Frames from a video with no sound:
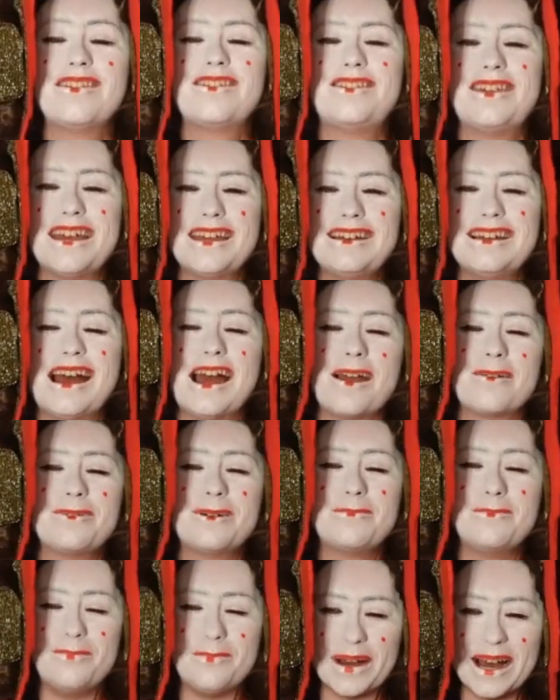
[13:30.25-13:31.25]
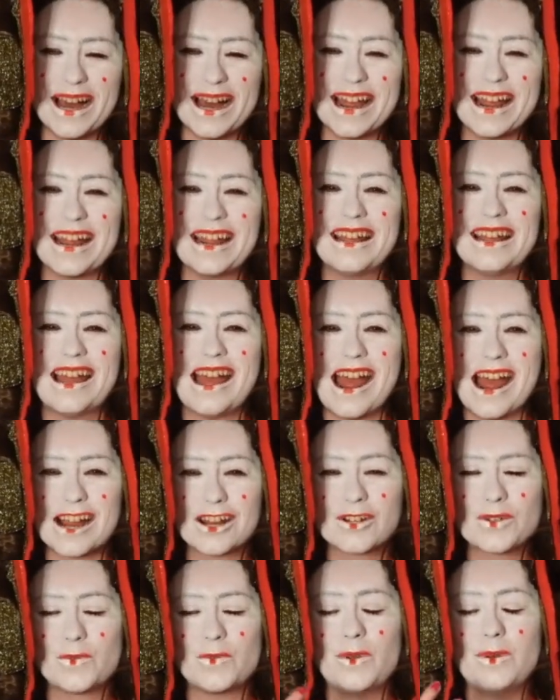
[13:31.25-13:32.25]
Then I would buy
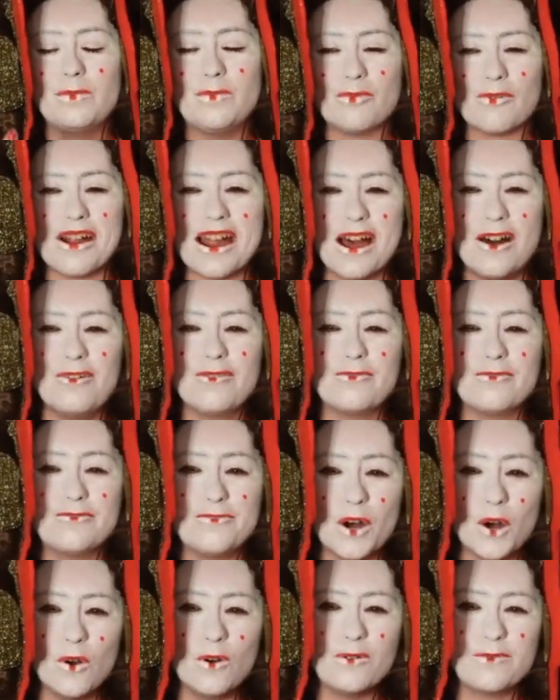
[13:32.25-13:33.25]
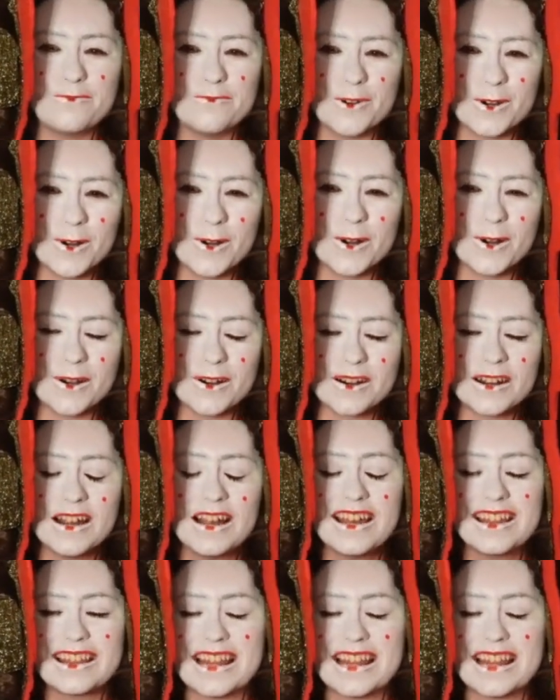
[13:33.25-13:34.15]
actual brown faux fur